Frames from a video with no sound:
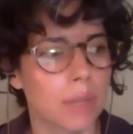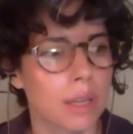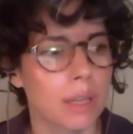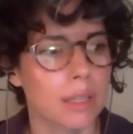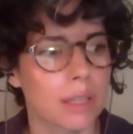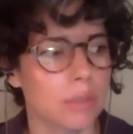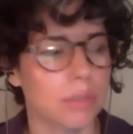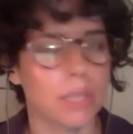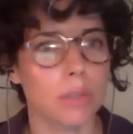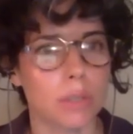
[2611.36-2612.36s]
this sort of
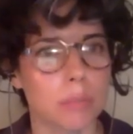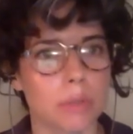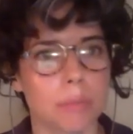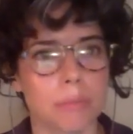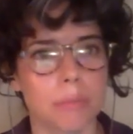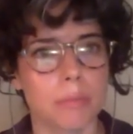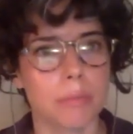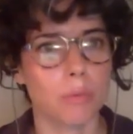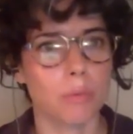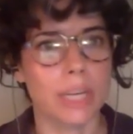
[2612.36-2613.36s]
neoliberal
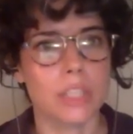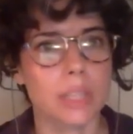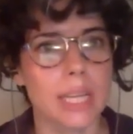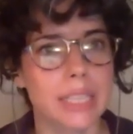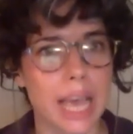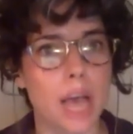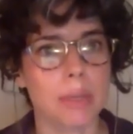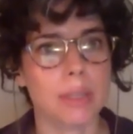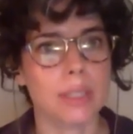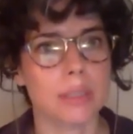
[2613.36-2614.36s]
racialized
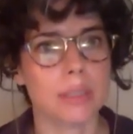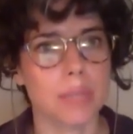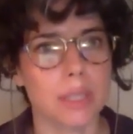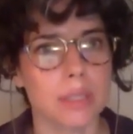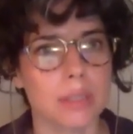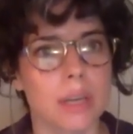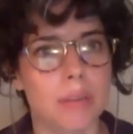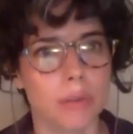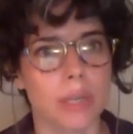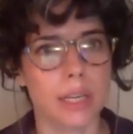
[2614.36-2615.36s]
capitalism that is
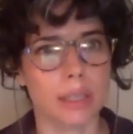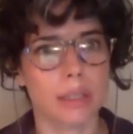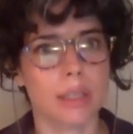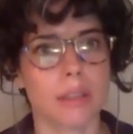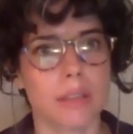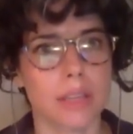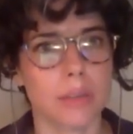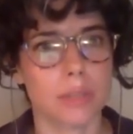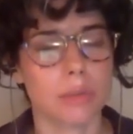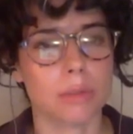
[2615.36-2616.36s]
governing the, you know,
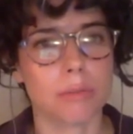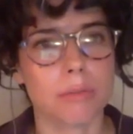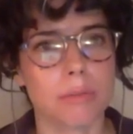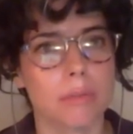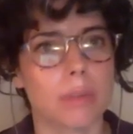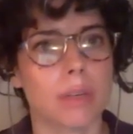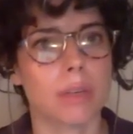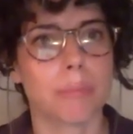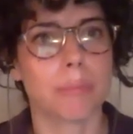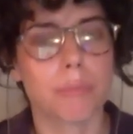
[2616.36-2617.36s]
this sort of um,
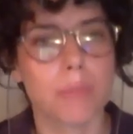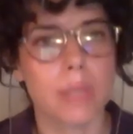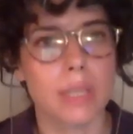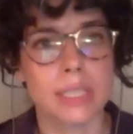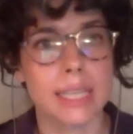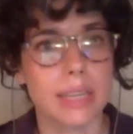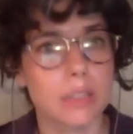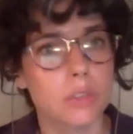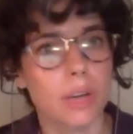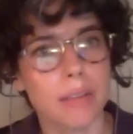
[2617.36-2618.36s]
the death
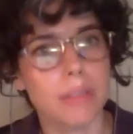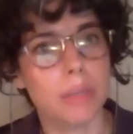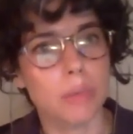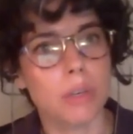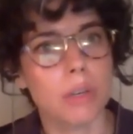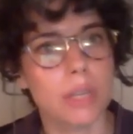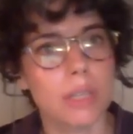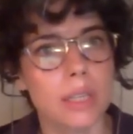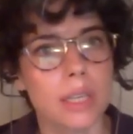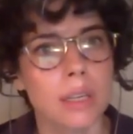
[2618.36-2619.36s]
drive that we're
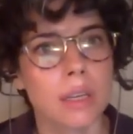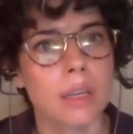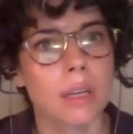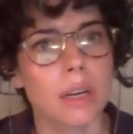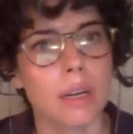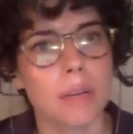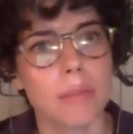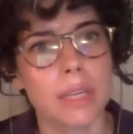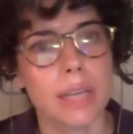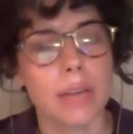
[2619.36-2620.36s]
currently um,
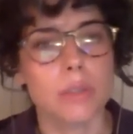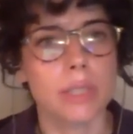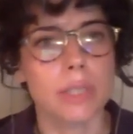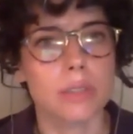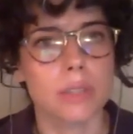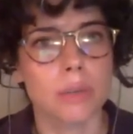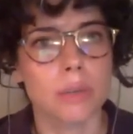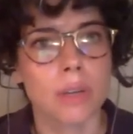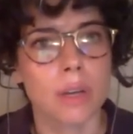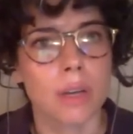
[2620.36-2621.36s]
encountering. So
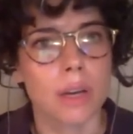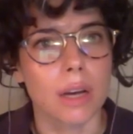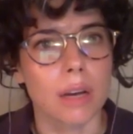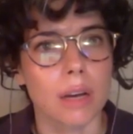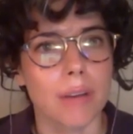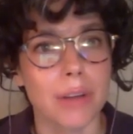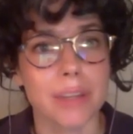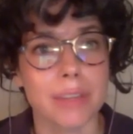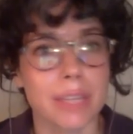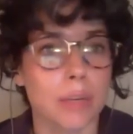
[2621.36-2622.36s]
uh, I'll leave
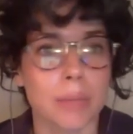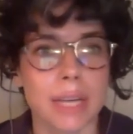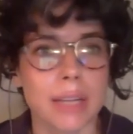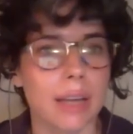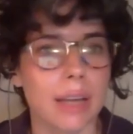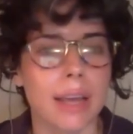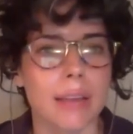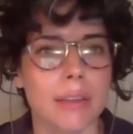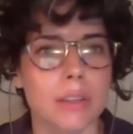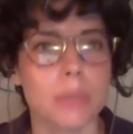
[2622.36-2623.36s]
it there. But I, I,
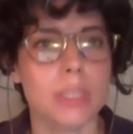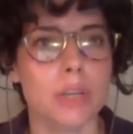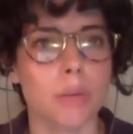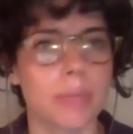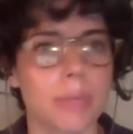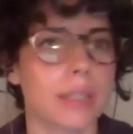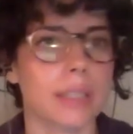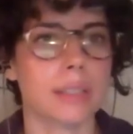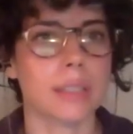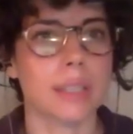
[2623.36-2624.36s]
there's always hope. Nothing's
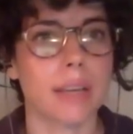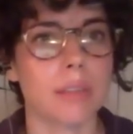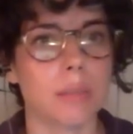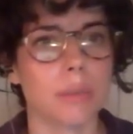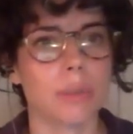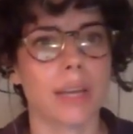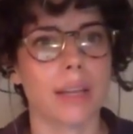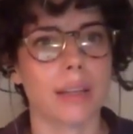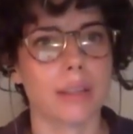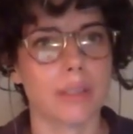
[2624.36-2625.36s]
inevitable,
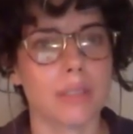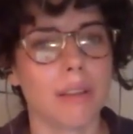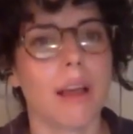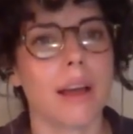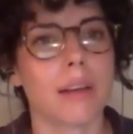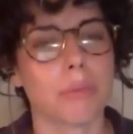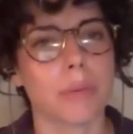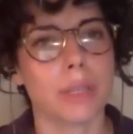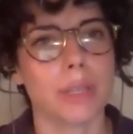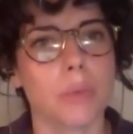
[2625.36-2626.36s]
and there's a lot of
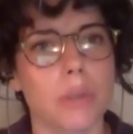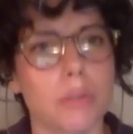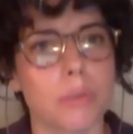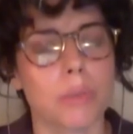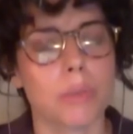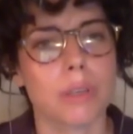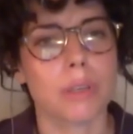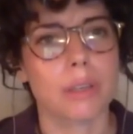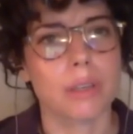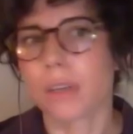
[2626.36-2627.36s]
really wonderful work
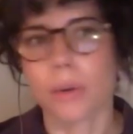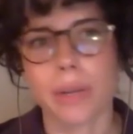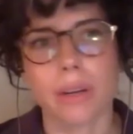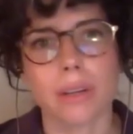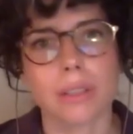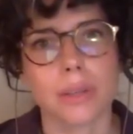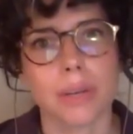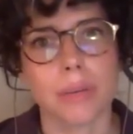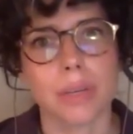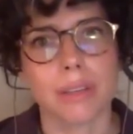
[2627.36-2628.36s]
going on. So I
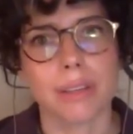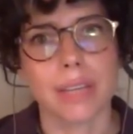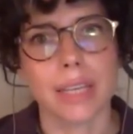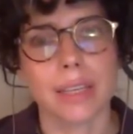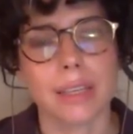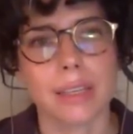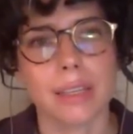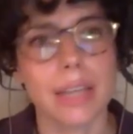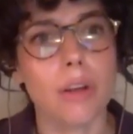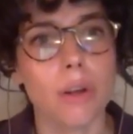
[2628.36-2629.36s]
want to thank
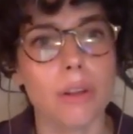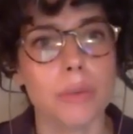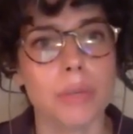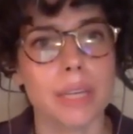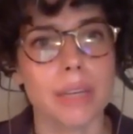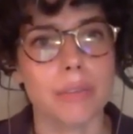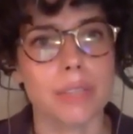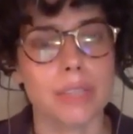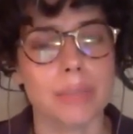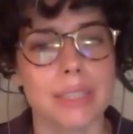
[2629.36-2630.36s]
thank all of you again for this
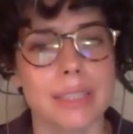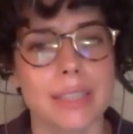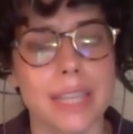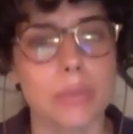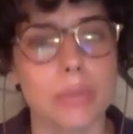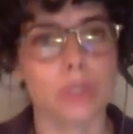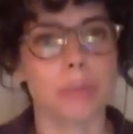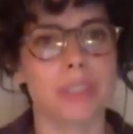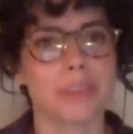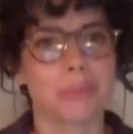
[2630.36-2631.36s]
space, and thank you so much,
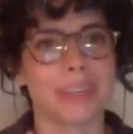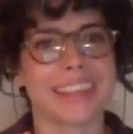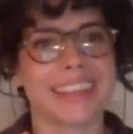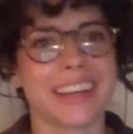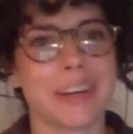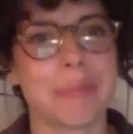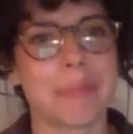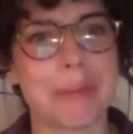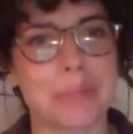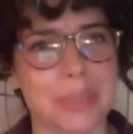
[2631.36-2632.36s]
Wendy. Um,
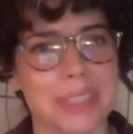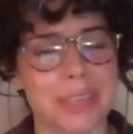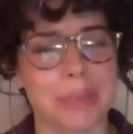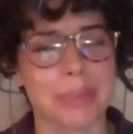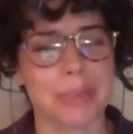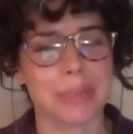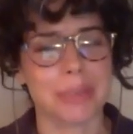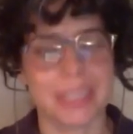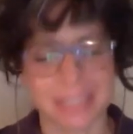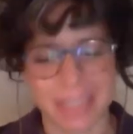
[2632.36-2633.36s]
I'm so excited we got
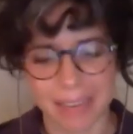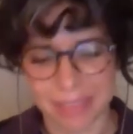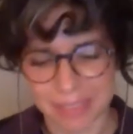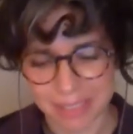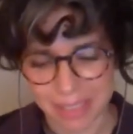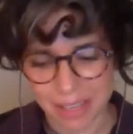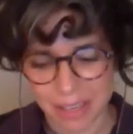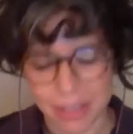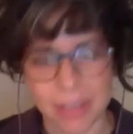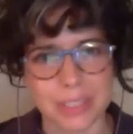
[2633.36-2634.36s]
to have this
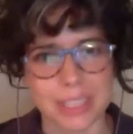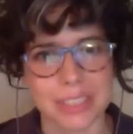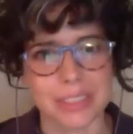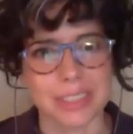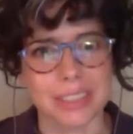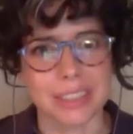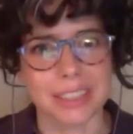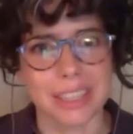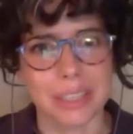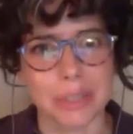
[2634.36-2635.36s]
conversation. And thank
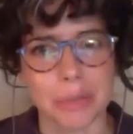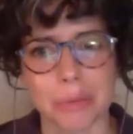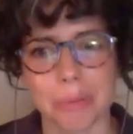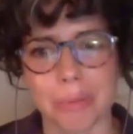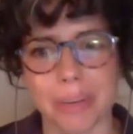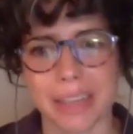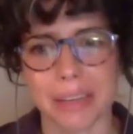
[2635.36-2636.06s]
you, Brian.